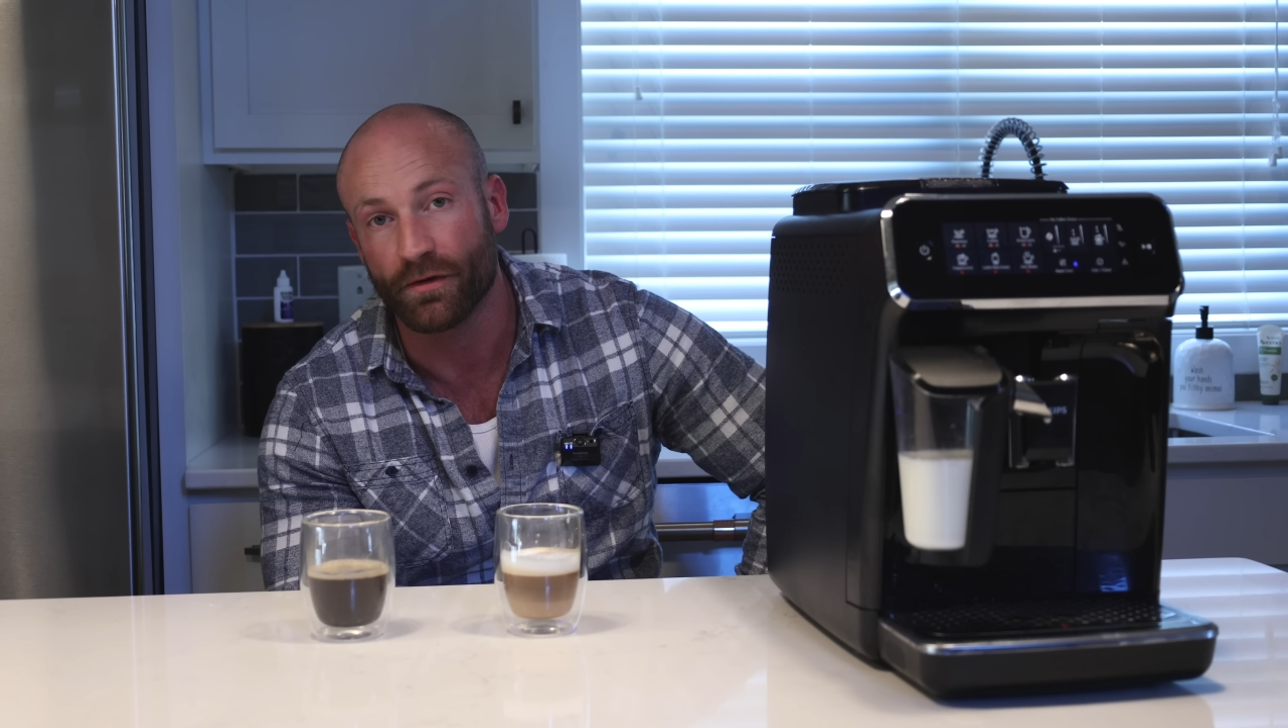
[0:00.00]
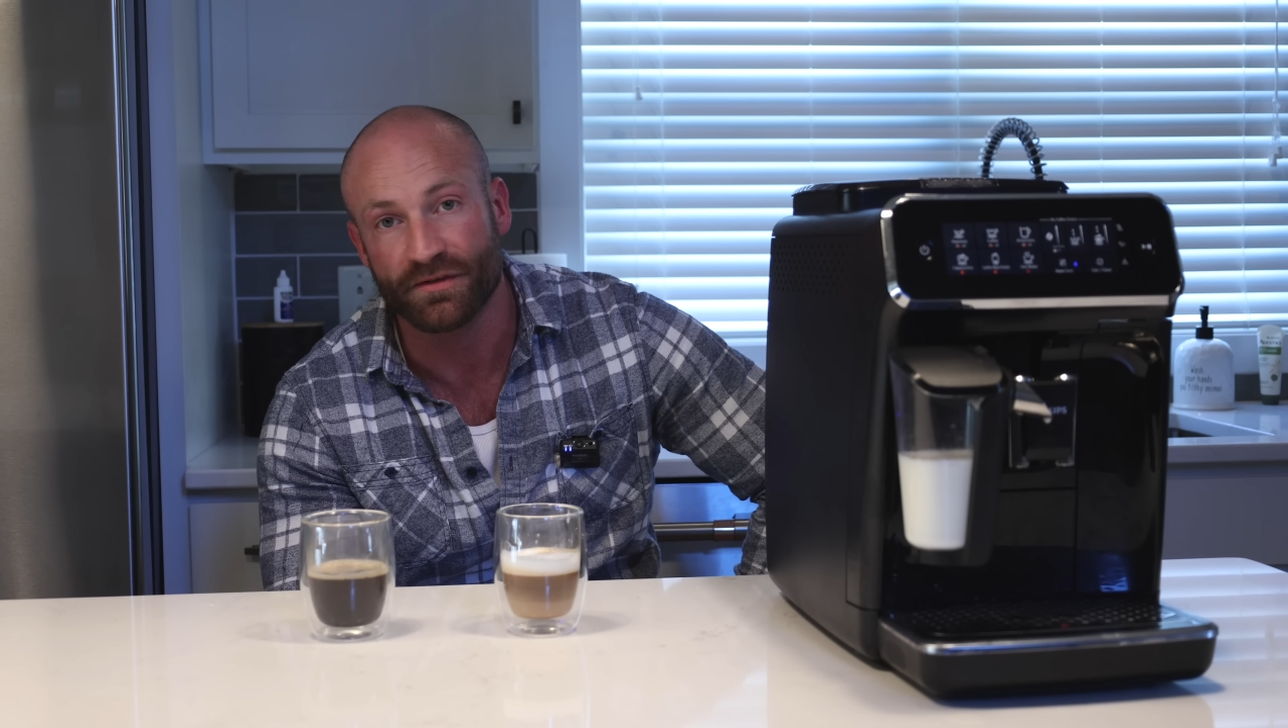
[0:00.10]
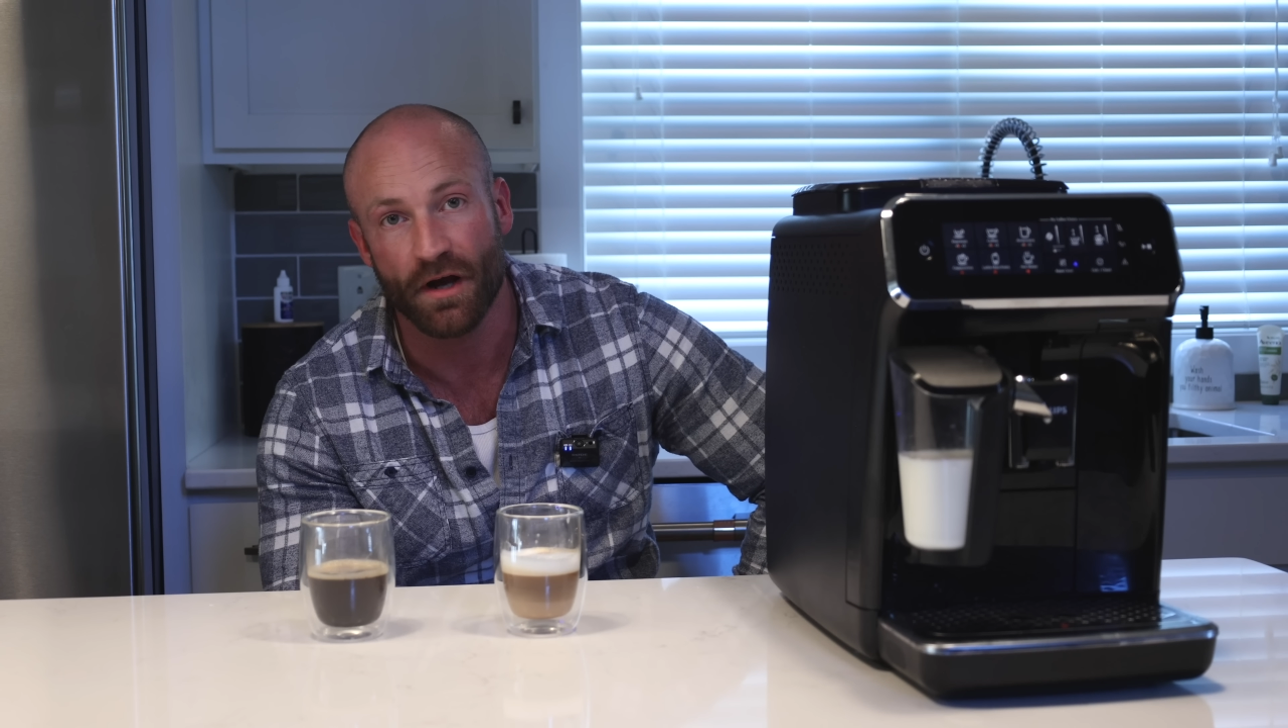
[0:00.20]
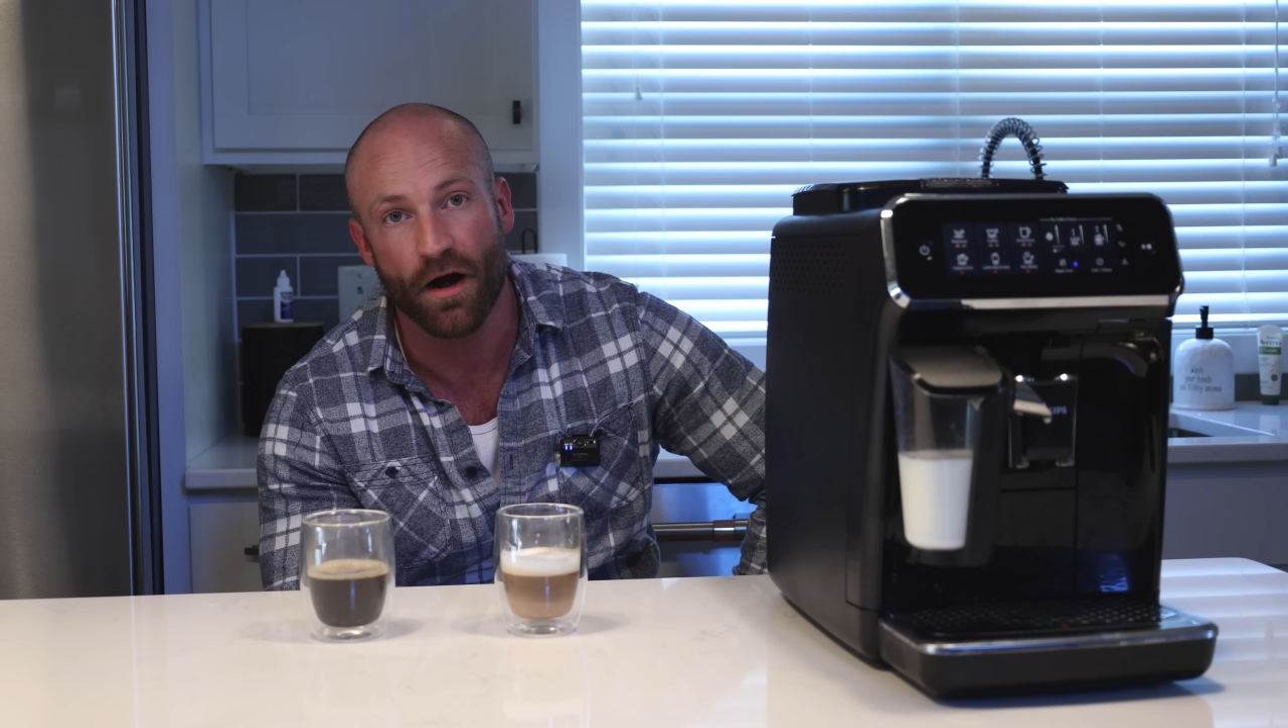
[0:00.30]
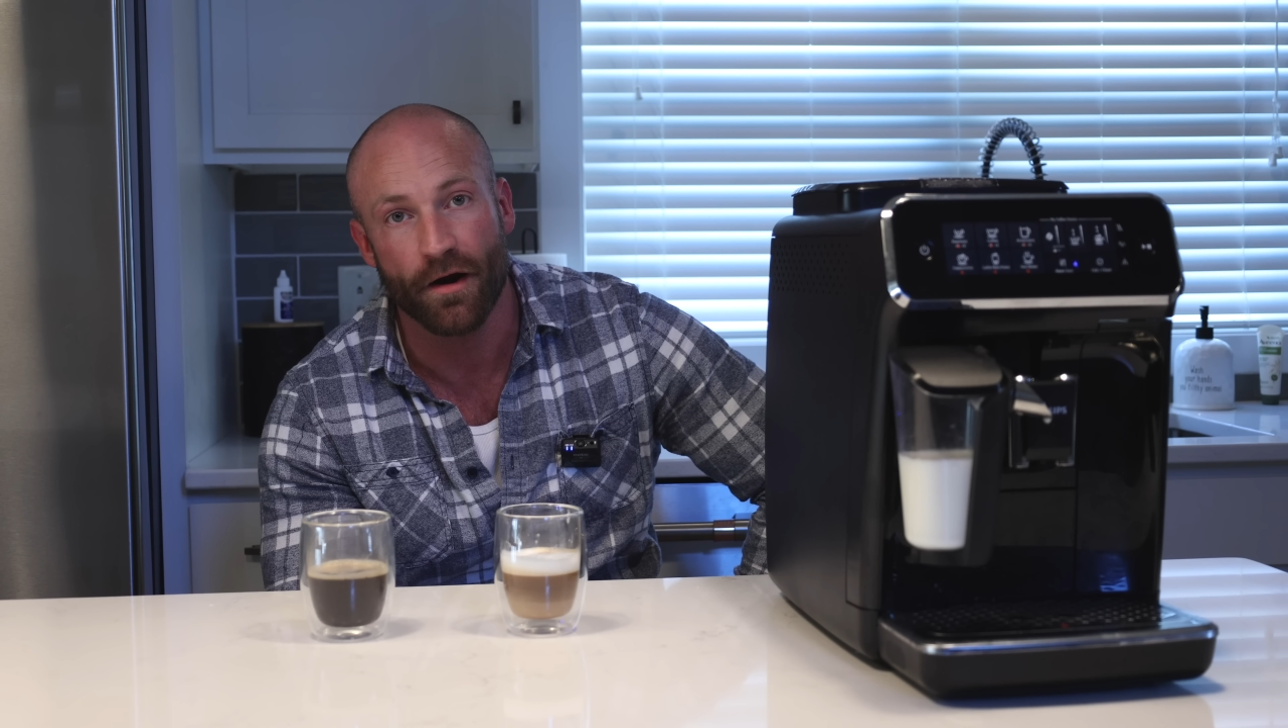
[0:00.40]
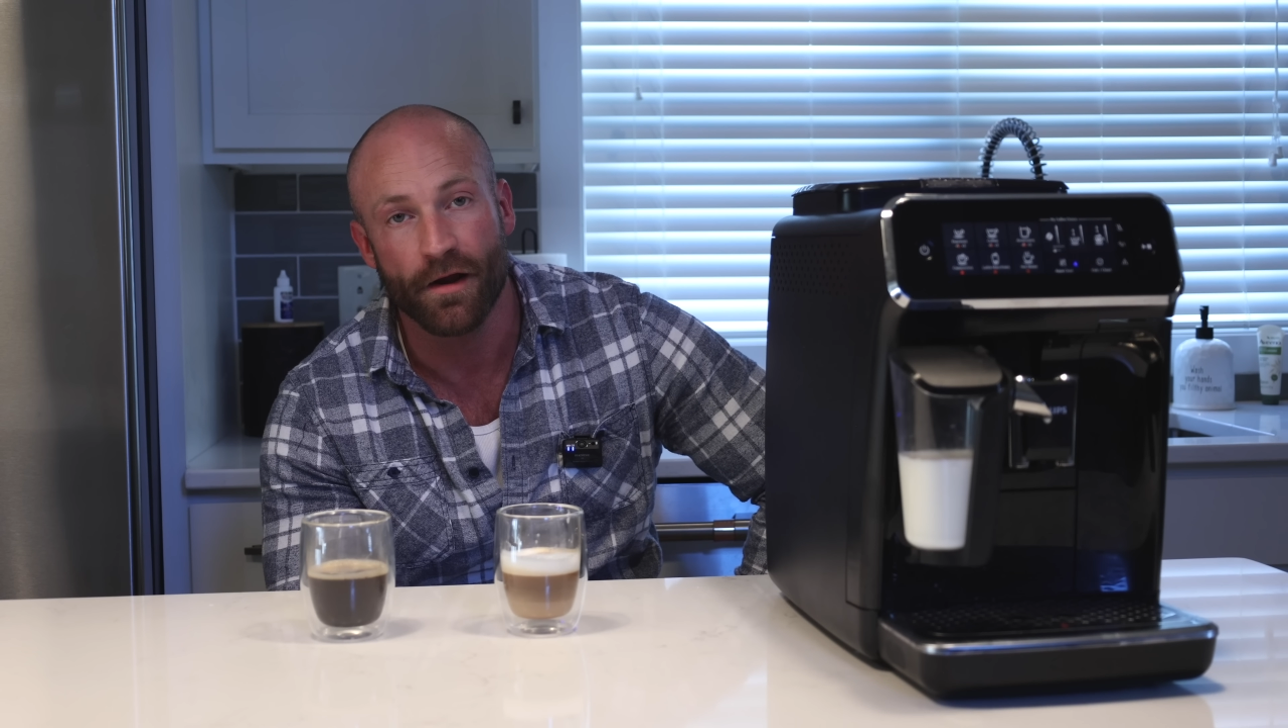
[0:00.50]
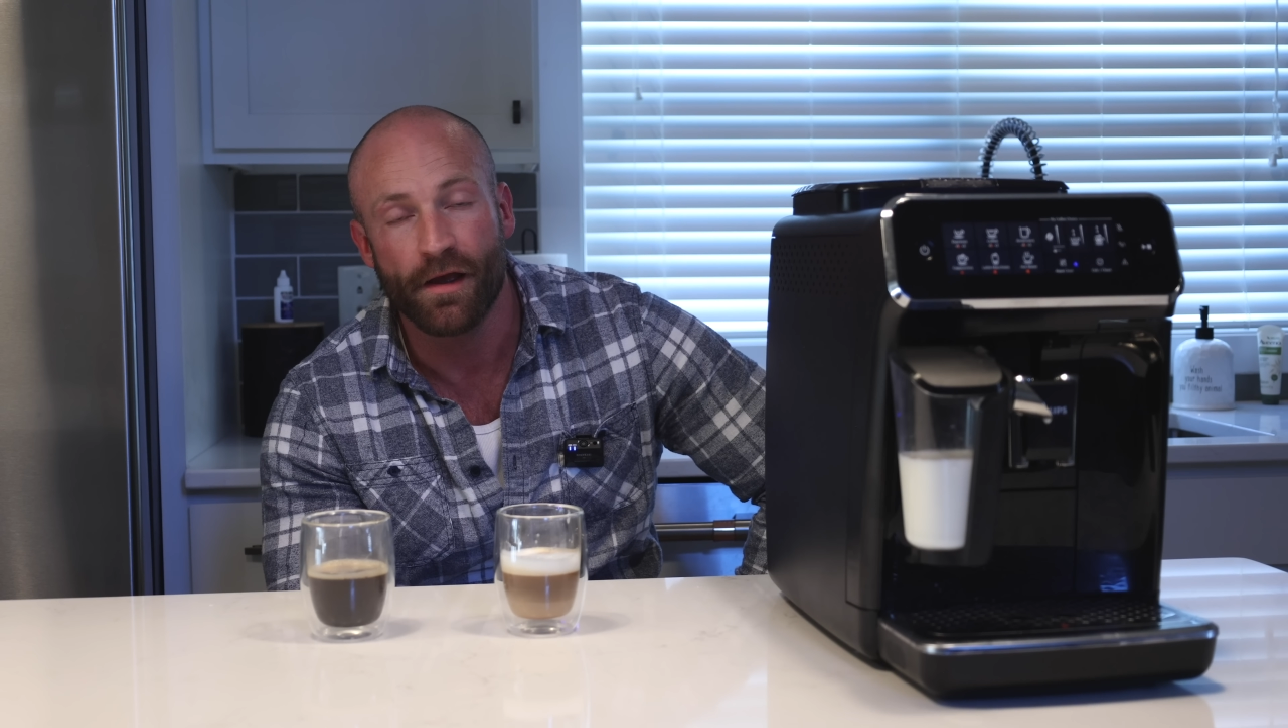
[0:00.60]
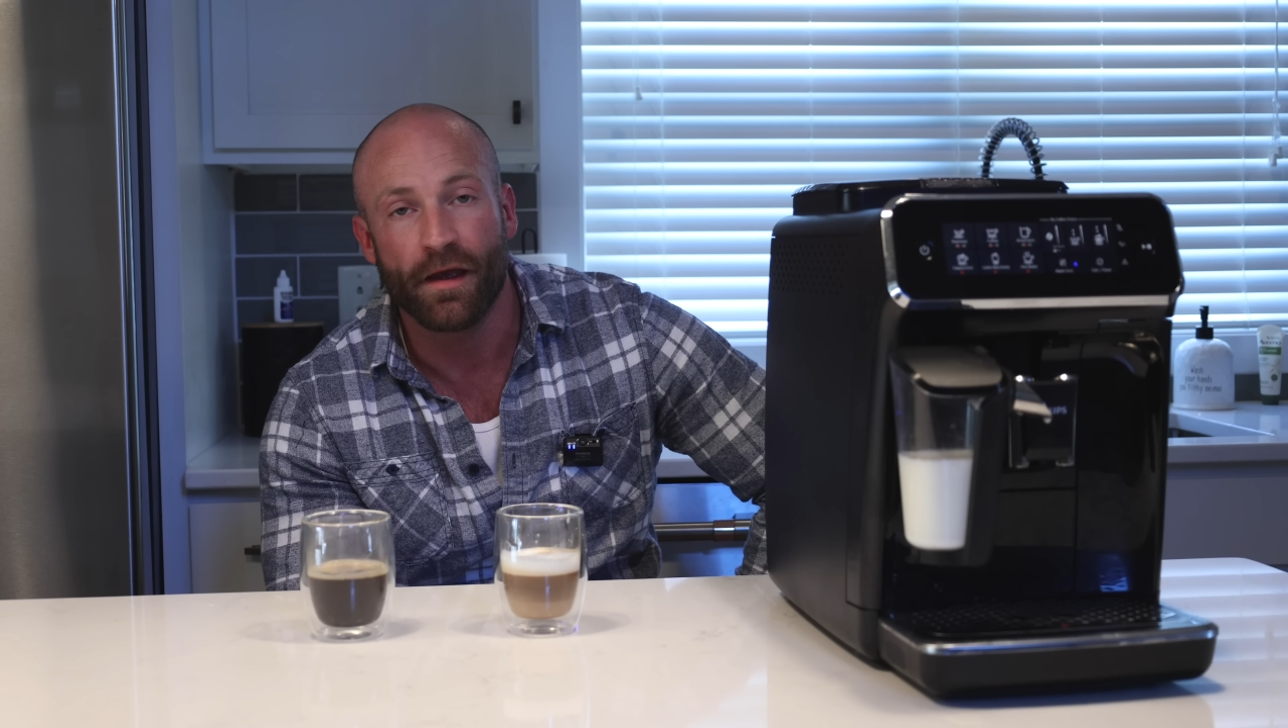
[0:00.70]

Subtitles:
those are.